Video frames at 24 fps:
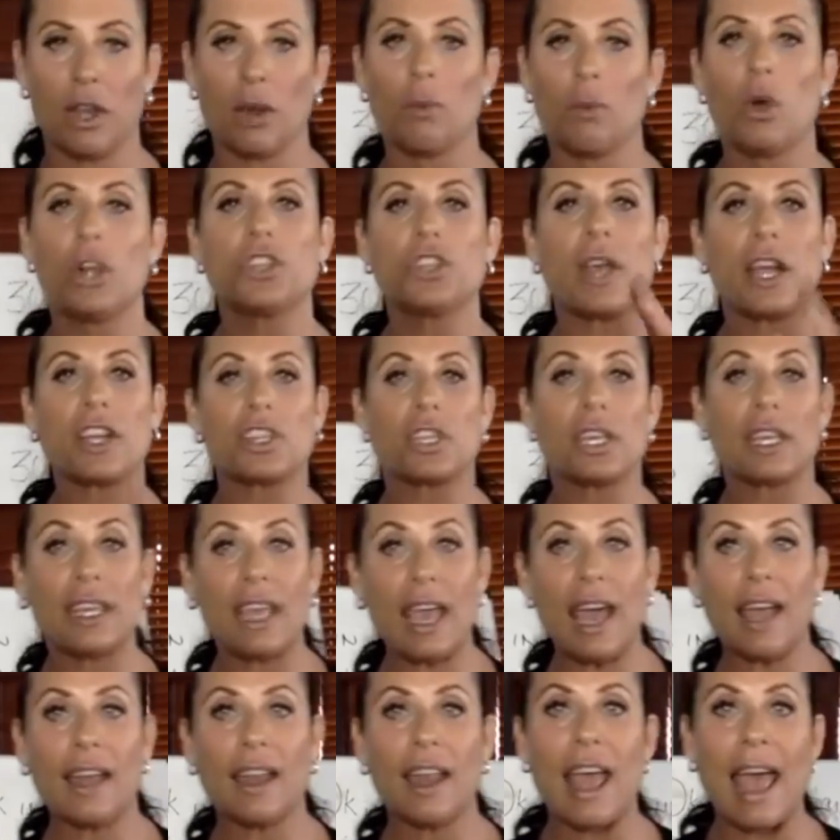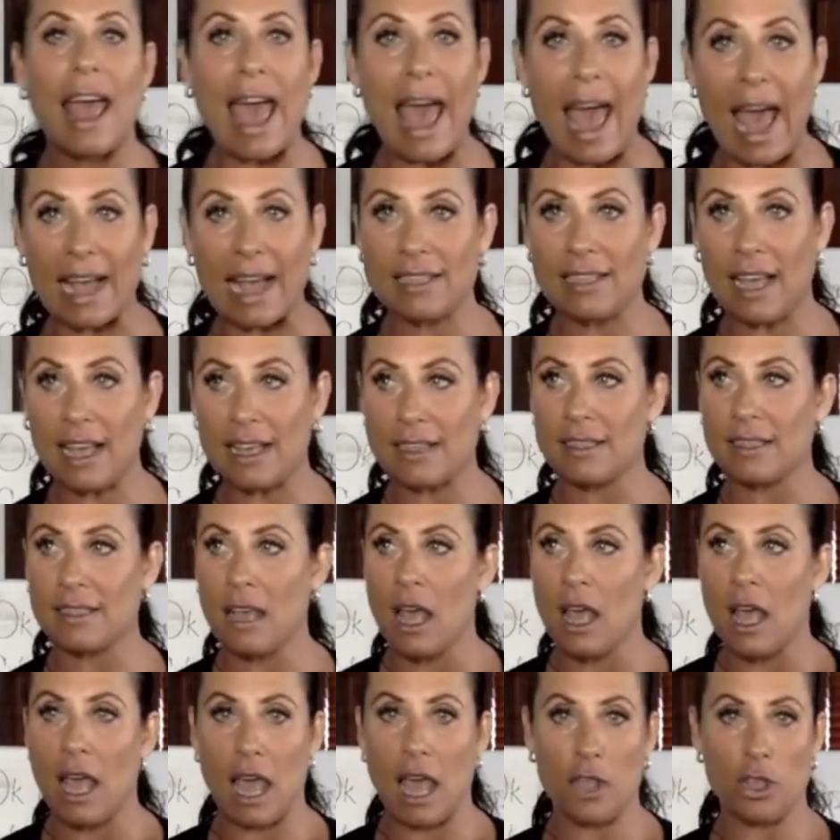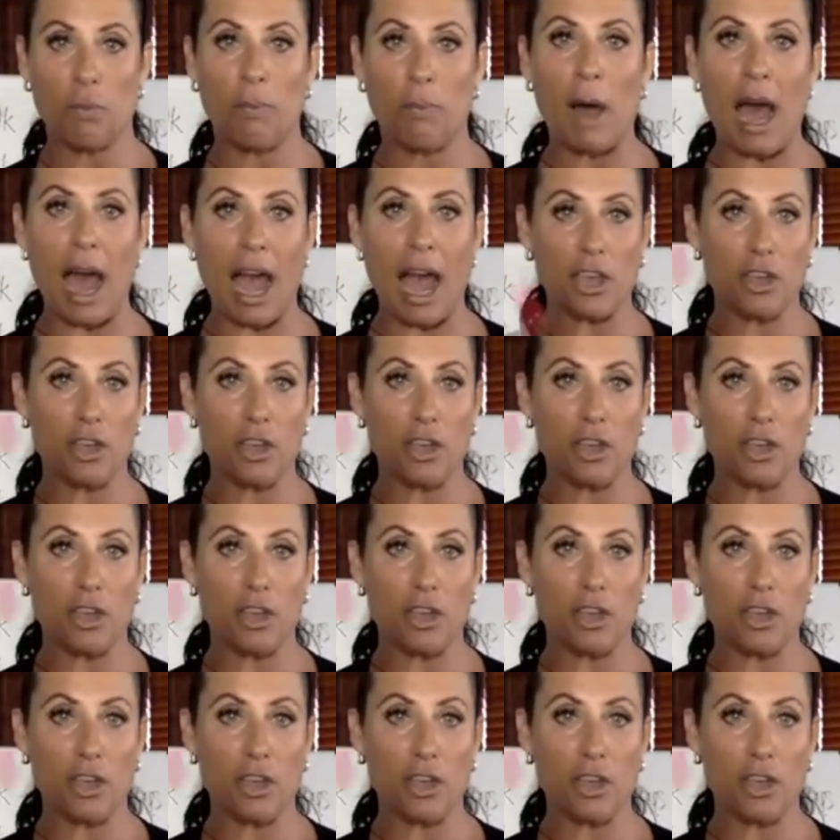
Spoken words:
Once you actually get access and you buy,